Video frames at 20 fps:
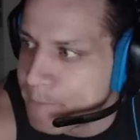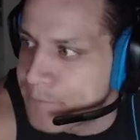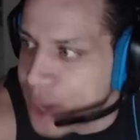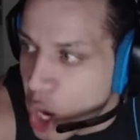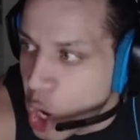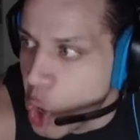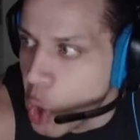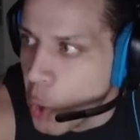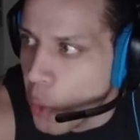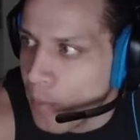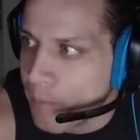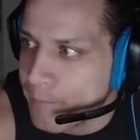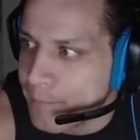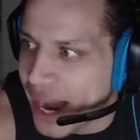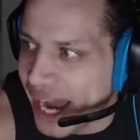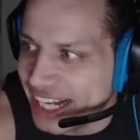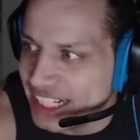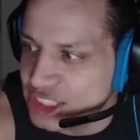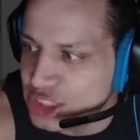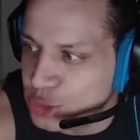Boom!
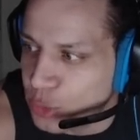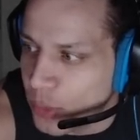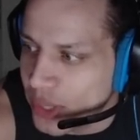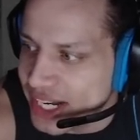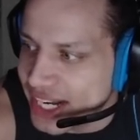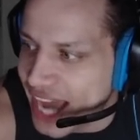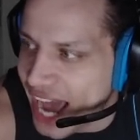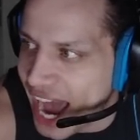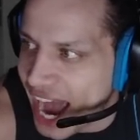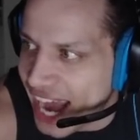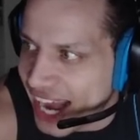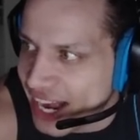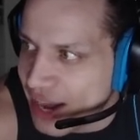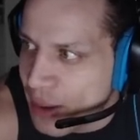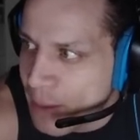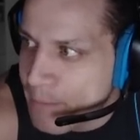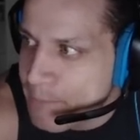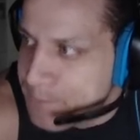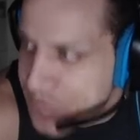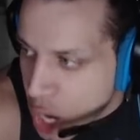Minus twenty-nine.
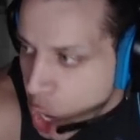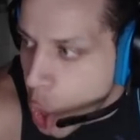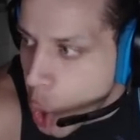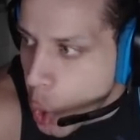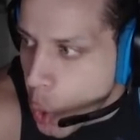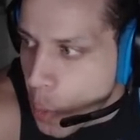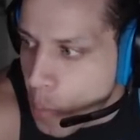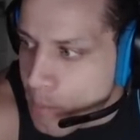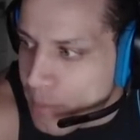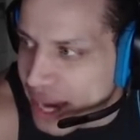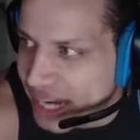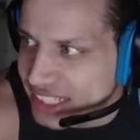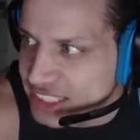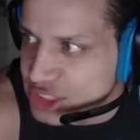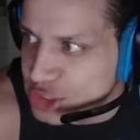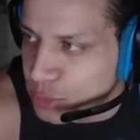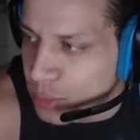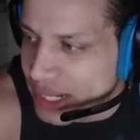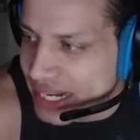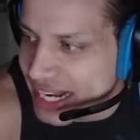Boom!
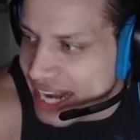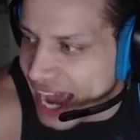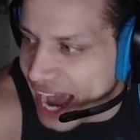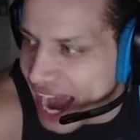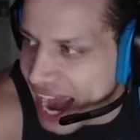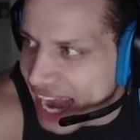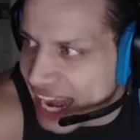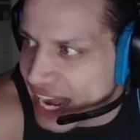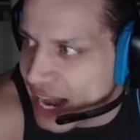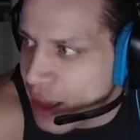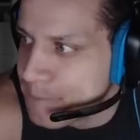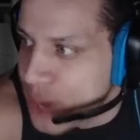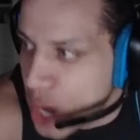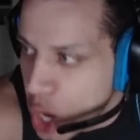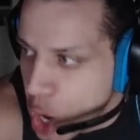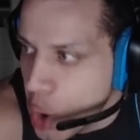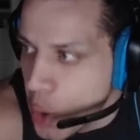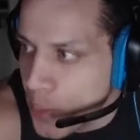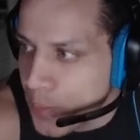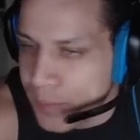Minus twenty-nine.
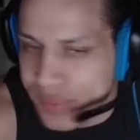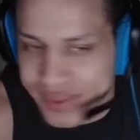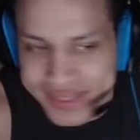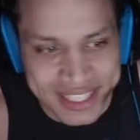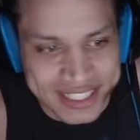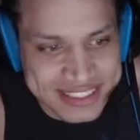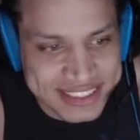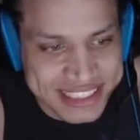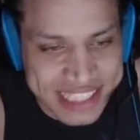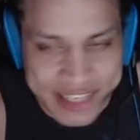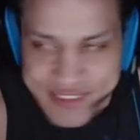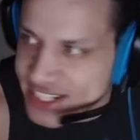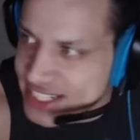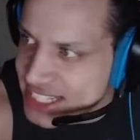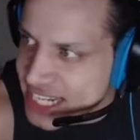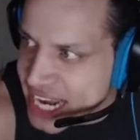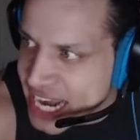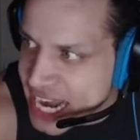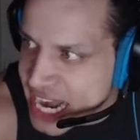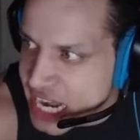Boom! Plus
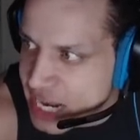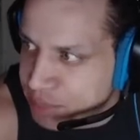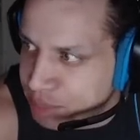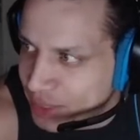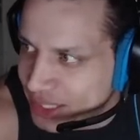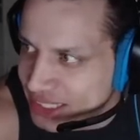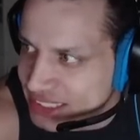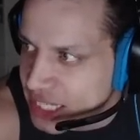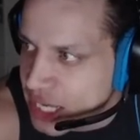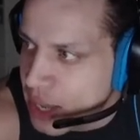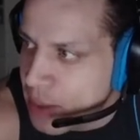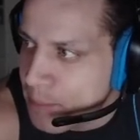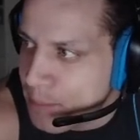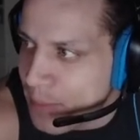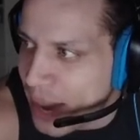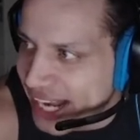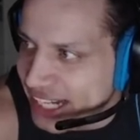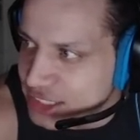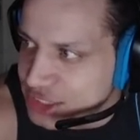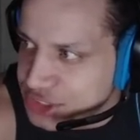seventeen. Plus
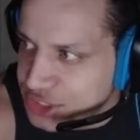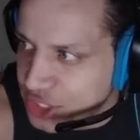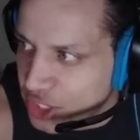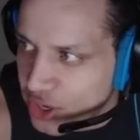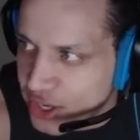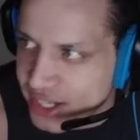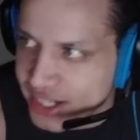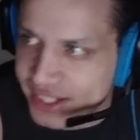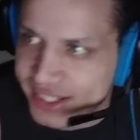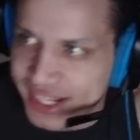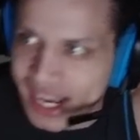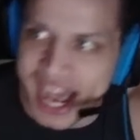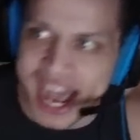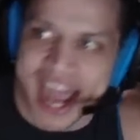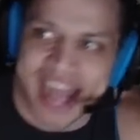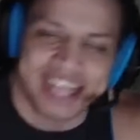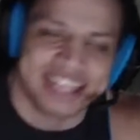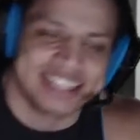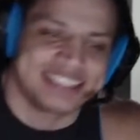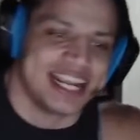minus thirty.
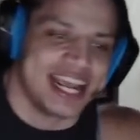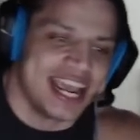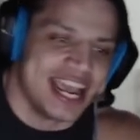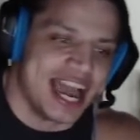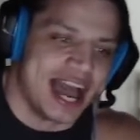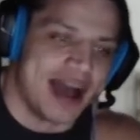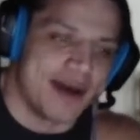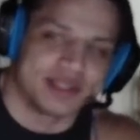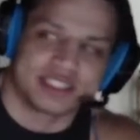God damn!